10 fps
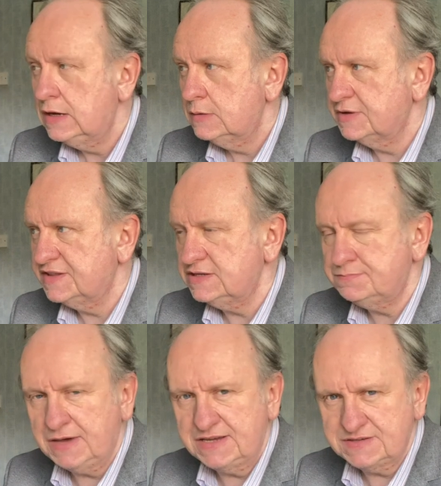But these
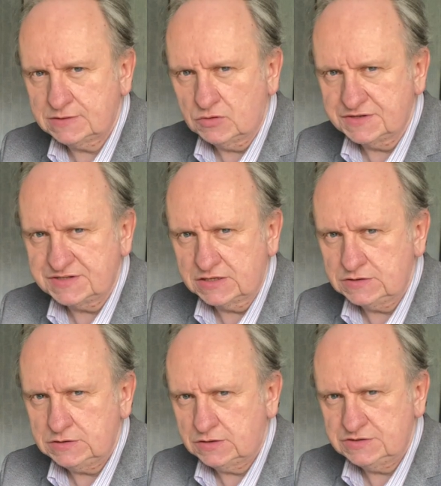basic ones that
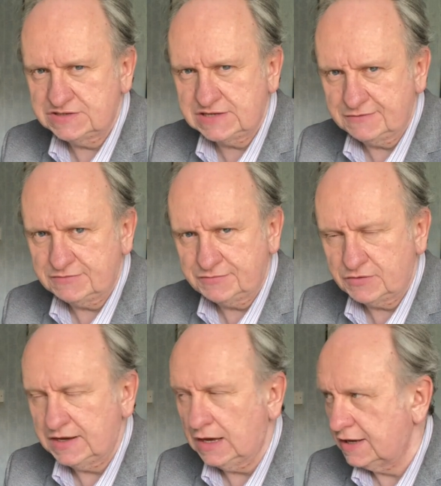you can just get for
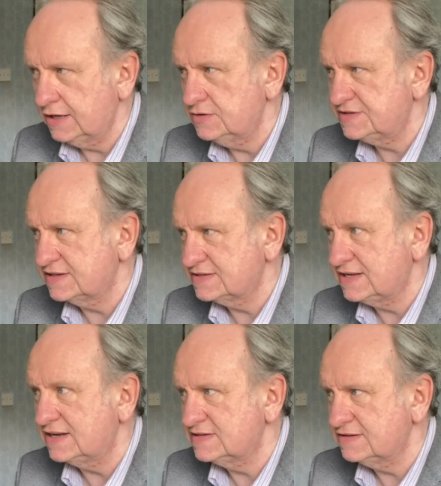free, I use
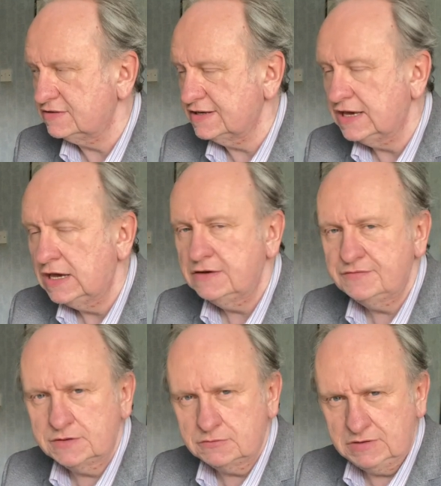extensively
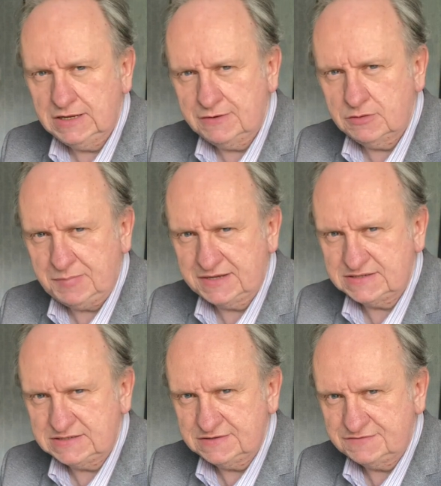for the really
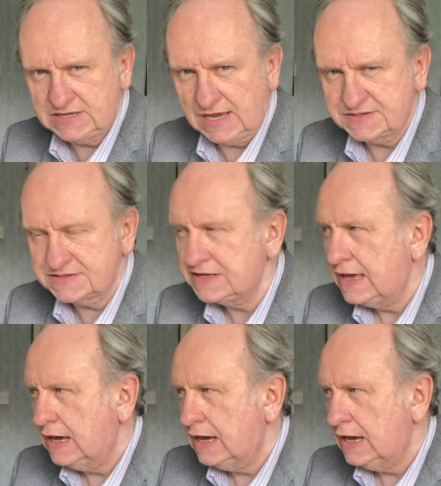repetitive tasks.